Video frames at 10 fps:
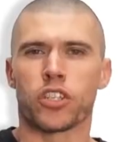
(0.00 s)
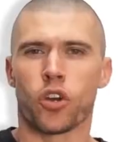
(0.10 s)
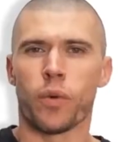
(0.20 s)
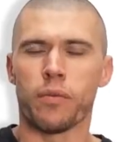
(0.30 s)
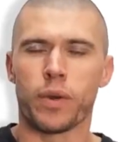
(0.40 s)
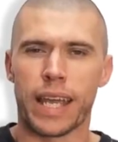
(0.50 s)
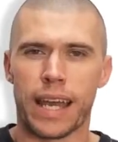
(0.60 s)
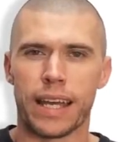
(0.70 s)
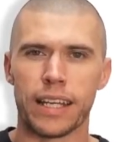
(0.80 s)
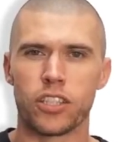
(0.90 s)
So when we
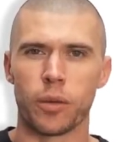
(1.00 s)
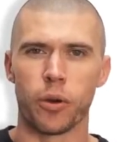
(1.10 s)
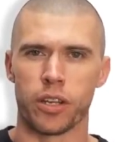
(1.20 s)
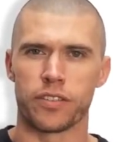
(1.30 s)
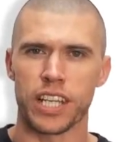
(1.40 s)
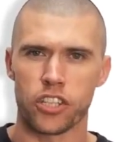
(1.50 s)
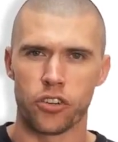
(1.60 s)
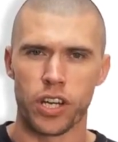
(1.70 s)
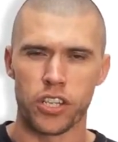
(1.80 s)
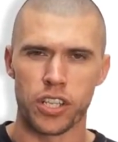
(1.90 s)
get to the point of
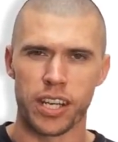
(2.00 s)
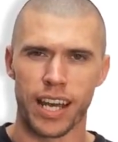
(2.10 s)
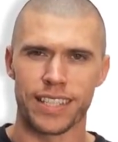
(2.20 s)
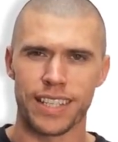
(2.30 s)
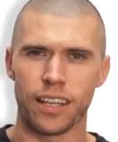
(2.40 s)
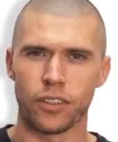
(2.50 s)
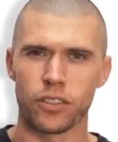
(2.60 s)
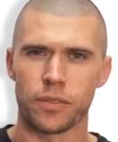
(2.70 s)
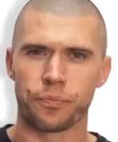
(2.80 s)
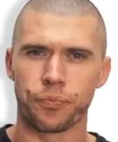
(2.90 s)
saturation in our
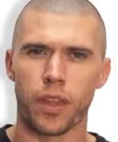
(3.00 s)
cells,